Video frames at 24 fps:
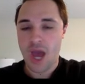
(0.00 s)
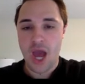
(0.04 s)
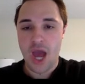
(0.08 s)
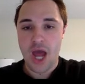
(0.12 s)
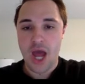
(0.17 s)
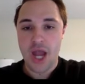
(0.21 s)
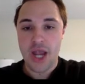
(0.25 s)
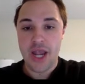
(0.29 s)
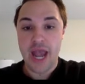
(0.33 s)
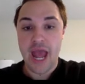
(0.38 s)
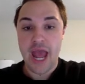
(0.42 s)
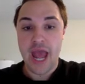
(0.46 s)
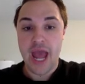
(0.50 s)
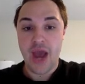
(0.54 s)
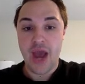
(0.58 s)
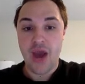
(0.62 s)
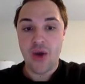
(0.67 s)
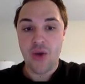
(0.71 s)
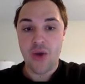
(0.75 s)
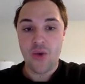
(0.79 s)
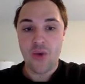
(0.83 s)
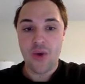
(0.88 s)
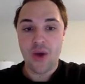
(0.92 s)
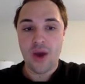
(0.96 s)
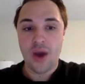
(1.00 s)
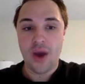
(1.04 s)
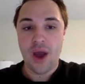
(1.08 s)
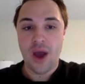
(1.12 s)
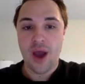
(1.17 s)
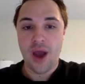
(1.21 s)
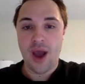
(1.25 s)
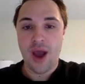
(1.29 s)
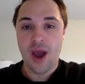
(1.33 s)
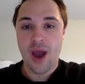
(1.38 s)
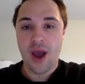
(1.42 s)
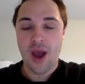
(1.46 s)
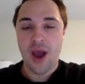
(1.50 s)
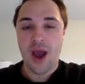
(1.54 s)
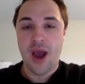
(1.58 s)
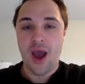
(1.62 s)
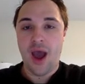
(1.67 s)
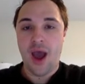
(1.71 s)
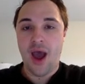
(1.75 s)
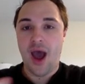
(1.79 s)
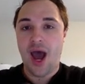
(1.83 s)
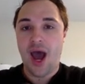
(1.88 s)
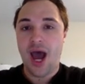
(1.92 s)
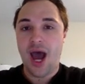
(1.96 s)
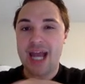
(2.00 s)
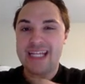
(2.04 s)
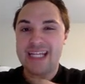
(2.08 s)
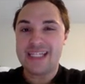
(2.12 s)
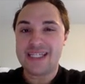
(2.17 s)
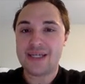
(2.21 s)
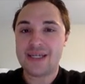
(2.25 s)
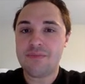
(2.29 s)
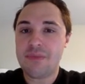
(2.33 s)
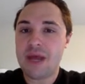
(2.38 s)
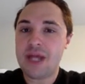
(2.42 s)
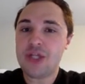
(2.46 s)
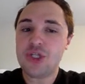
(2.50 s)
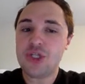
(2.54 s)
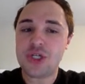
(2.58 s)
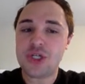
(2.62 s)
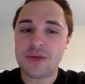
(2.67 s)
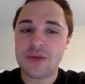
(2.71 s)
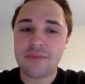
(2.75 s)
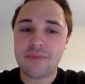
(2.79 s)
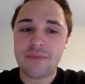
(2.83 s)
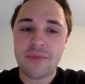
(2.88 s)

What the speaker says: Now, I did mention